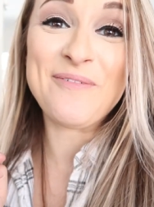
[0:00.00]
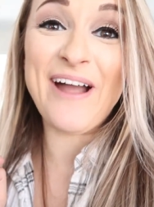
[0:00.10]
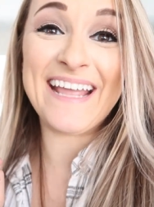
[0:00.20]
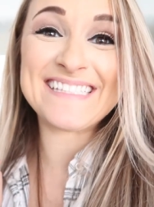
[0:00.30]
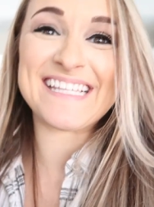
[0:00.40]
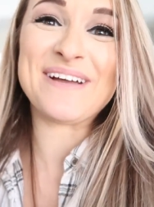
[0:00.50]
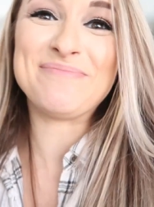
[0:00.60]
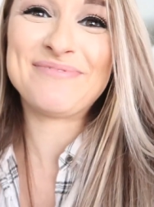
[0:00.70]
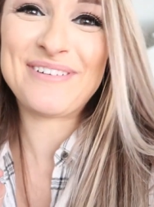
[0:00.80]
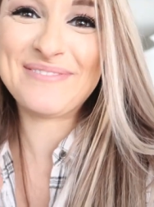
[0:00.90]
wakes up
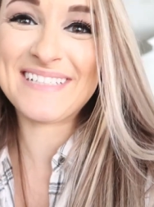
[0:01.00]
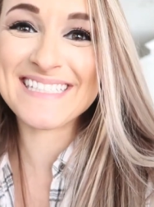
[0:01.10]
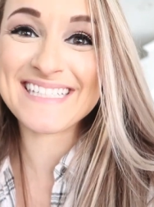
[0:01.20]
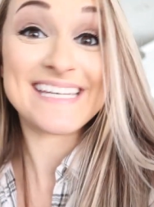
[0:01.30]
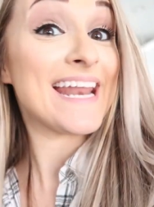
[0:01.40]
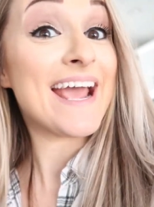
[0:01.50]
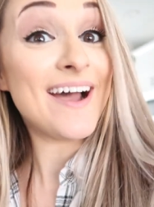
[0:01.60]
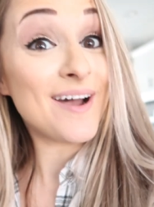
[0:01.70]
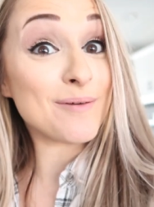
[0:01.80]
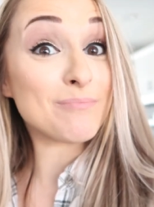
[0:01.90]
from his
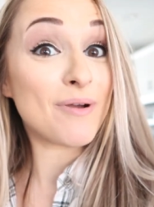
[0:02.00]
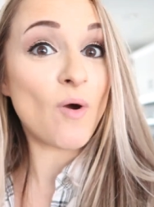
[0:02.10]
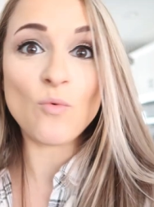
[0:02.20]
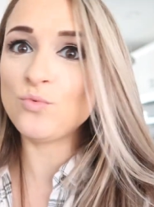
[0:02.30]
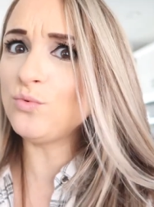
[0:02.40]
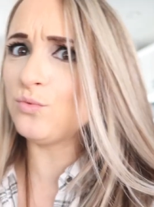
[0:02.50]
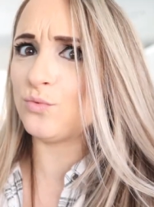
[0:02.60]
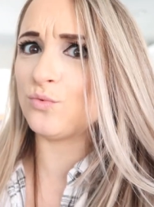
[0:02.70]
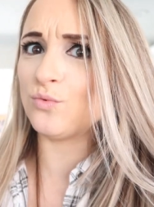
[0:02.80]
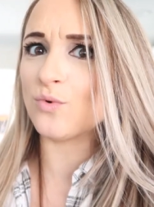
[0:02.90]
nap.
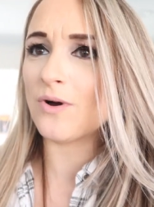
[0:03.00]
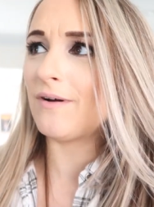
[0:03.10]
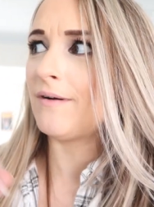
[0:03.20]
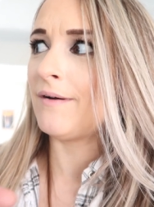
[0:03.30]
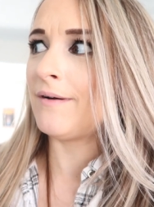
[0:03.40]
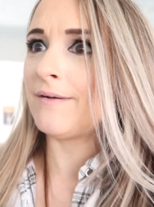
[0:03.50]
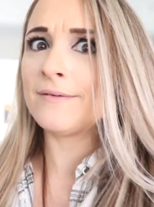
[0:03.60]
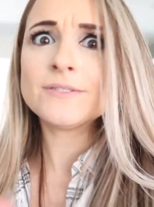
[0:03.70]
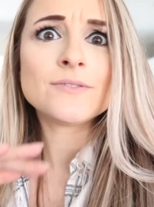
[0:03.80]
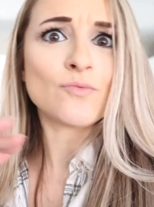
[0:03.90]
Ooh
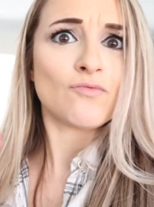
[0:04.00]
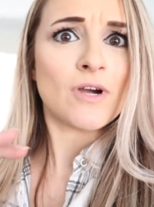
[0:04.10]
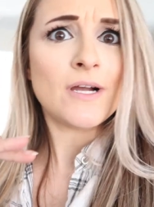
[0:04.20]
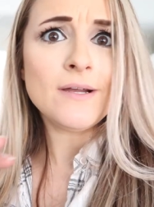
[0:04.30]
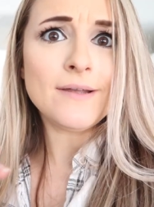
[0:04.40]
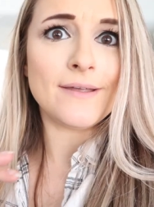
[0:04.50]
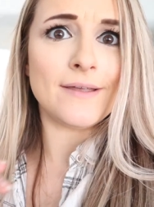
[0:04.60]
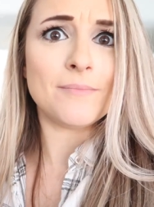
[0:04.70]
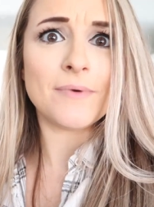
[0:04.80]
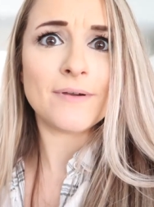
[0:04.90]

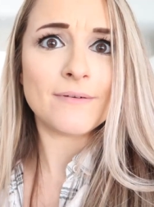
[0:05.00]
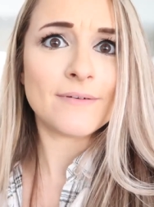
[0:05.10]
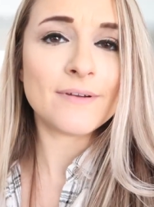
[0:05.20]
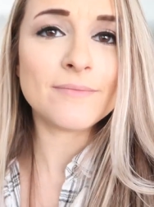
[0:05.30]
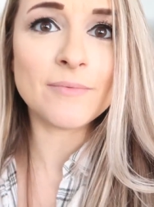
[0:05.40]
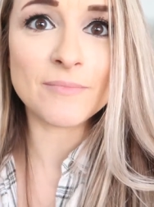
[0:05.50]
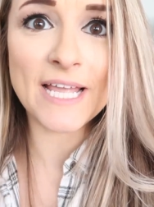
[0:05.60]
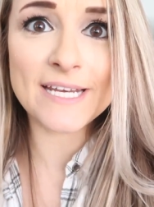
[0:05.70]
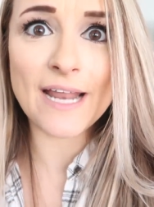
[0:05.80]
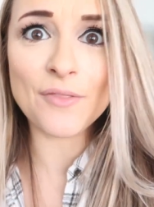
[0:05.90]
rhyme.
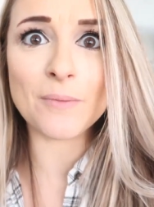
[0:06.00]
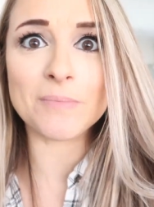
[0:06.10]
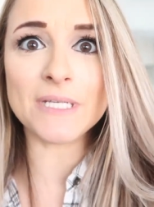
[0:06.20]
laying down the